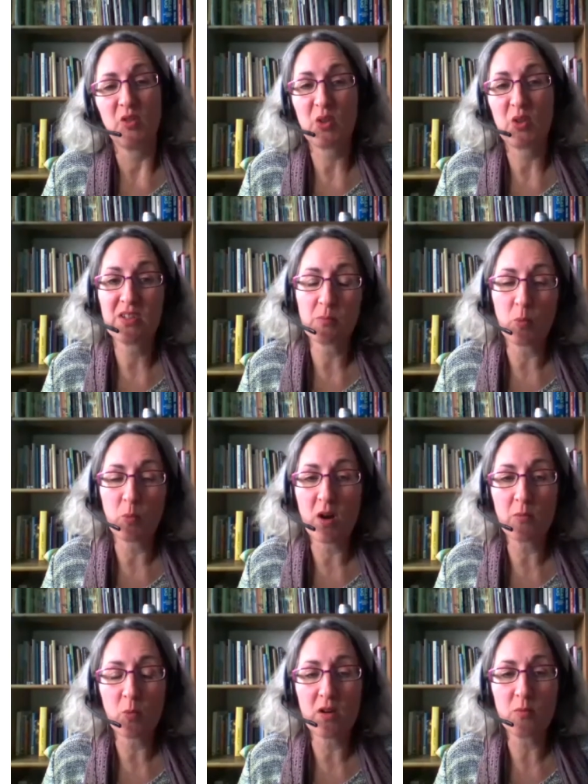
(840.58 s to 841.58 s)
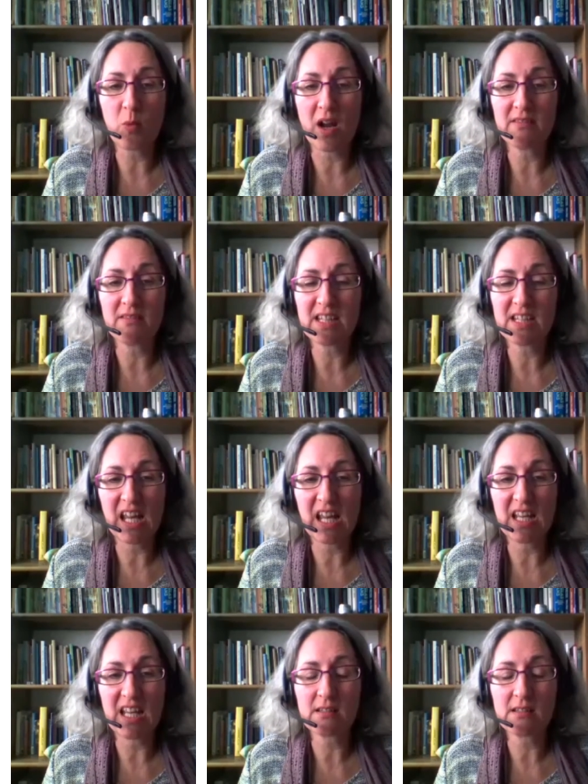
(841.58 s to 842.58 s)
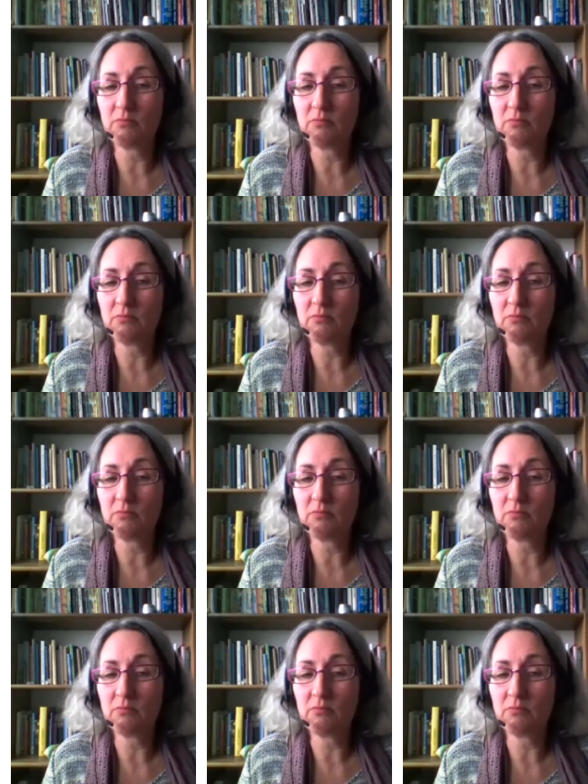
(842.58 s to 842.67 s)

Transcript: one way of seeing it is